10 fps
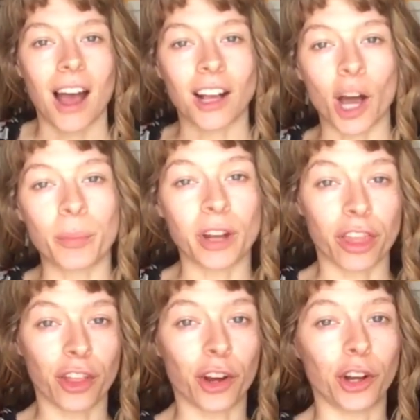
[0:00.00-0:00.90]
a cup and a
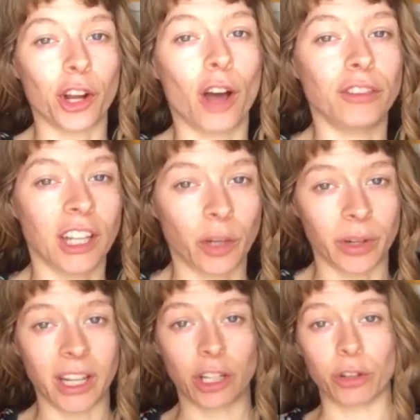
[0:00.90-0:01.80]
third of
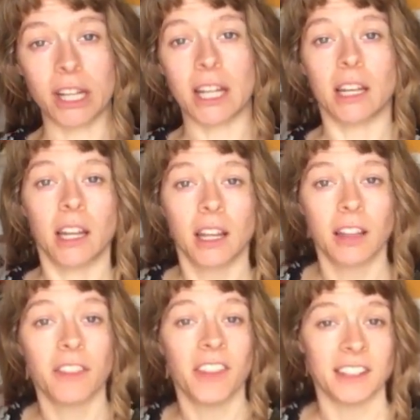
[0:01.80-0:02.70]
liquid ingredient
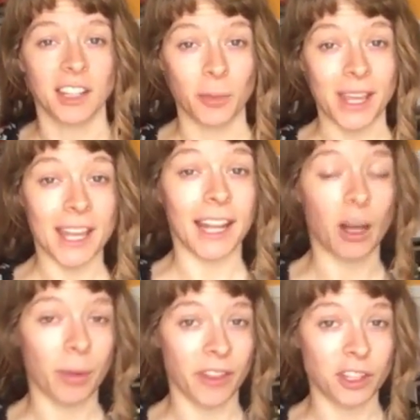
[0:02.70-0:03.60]
that's gonna be heating
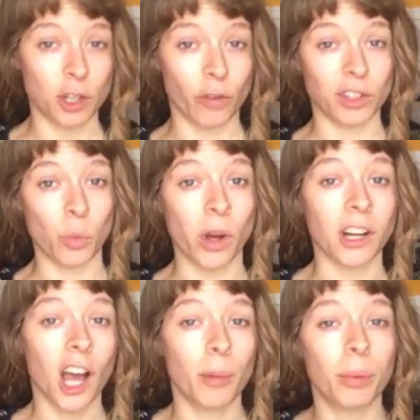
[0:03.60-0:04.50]
up on the stove. It's one
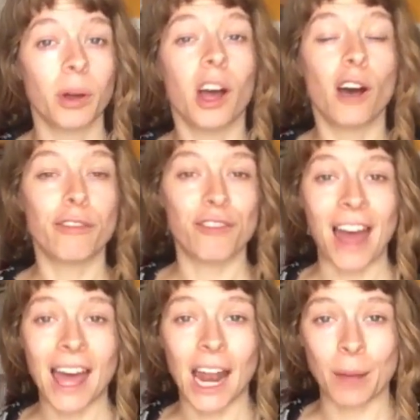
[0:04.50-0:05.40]
cup of
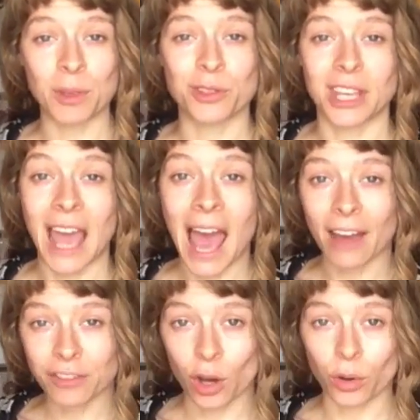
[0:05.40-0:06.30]
fat. I'm using
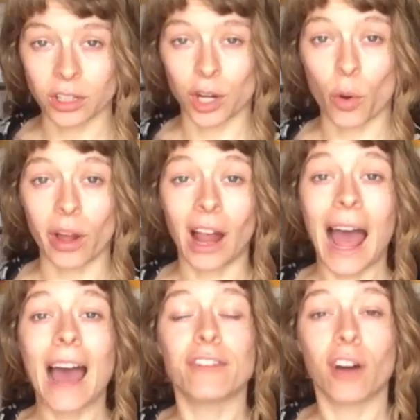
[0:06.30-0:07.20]
half coconut oil,
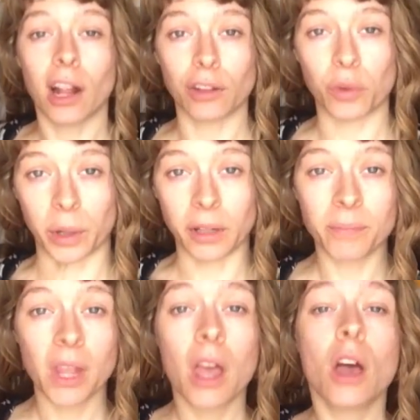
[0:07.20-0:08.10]
half olive oil.
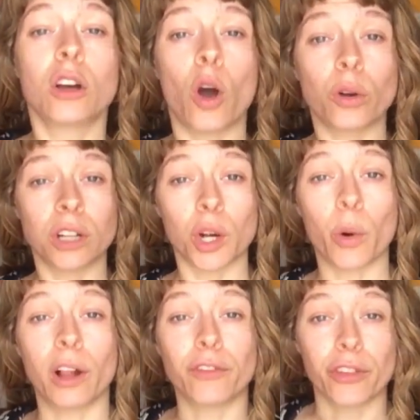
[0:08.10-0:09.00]
Coconut
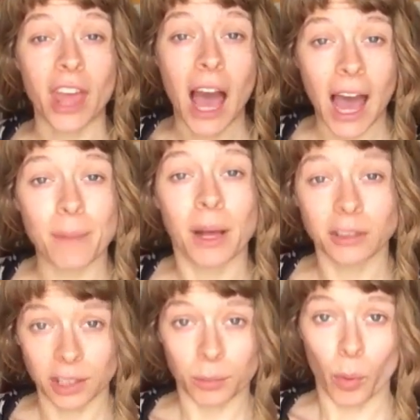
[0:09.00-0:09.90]
oil for the high
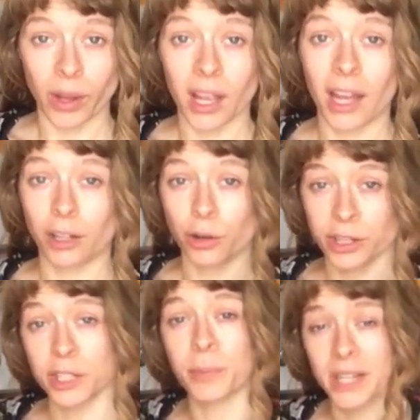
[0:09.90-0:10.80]
melting point and
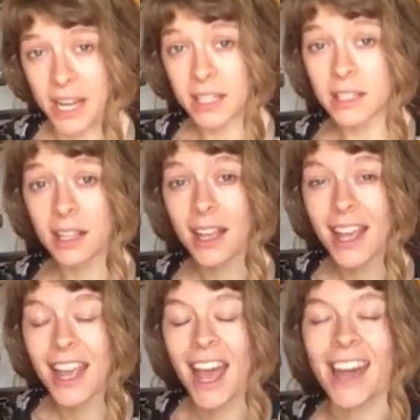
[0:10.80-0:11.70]
crispness,
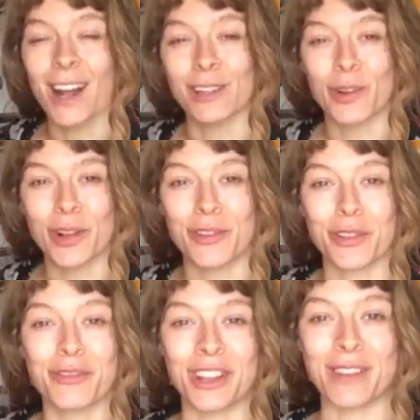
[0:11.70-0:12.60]
and olive oil for
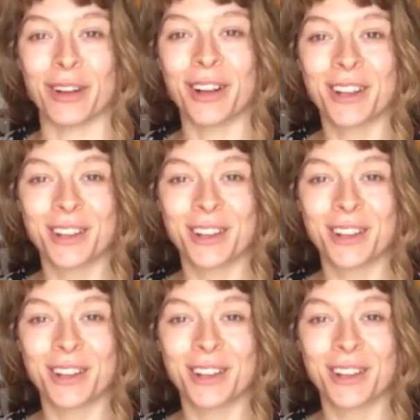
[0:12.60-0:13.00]
the flavor.